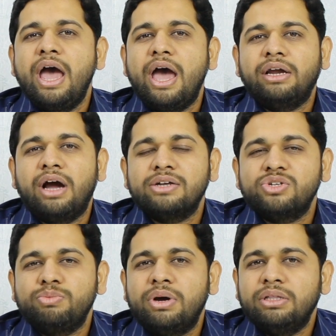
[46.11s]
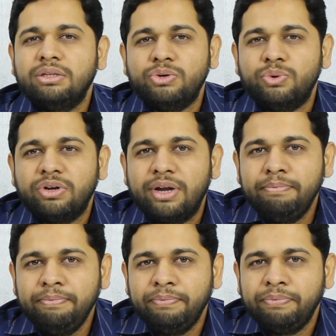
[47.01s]
and carcinoma in
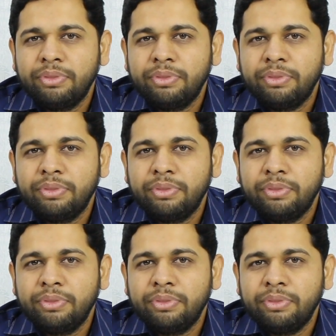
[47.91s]
duodenum.